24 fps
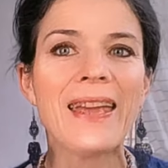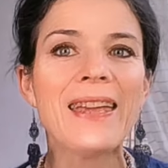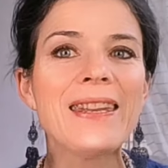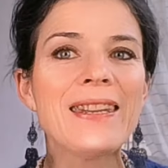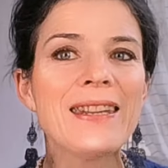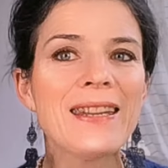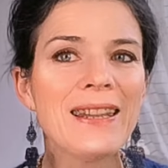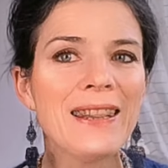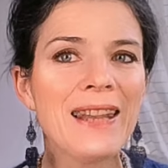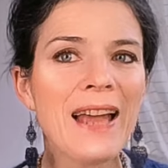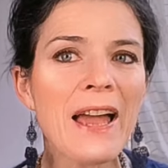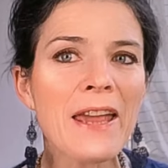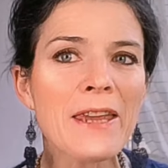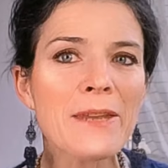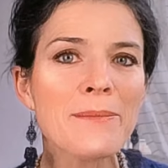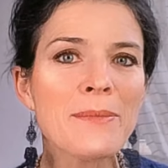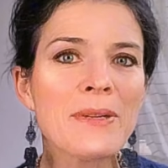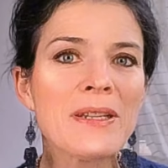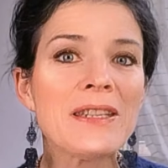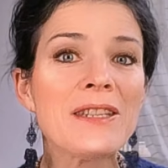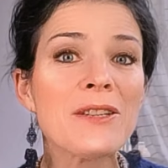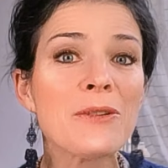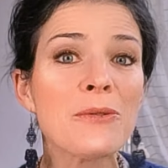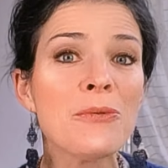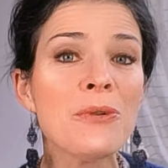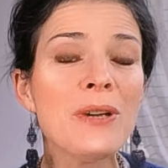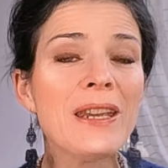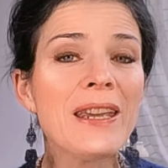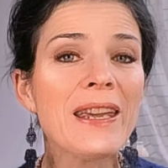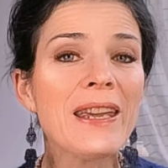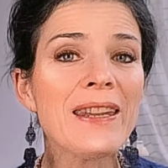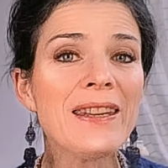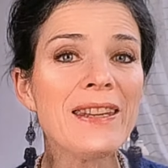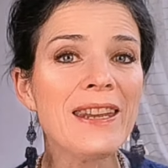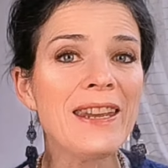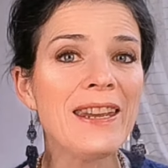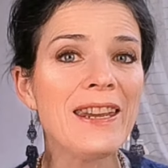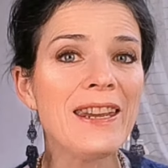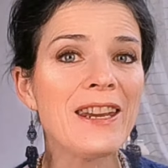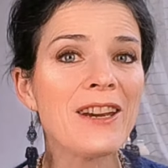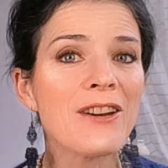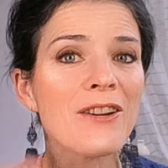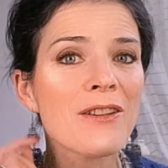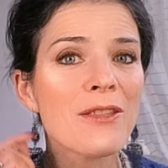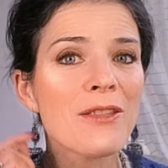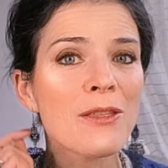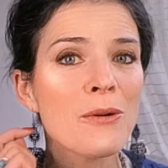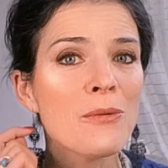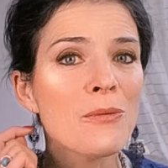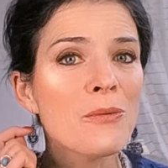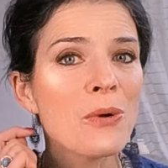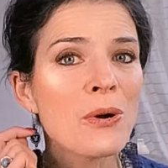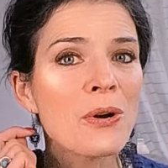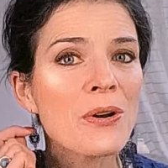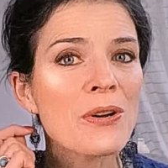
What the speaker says: alignment, we can hear the word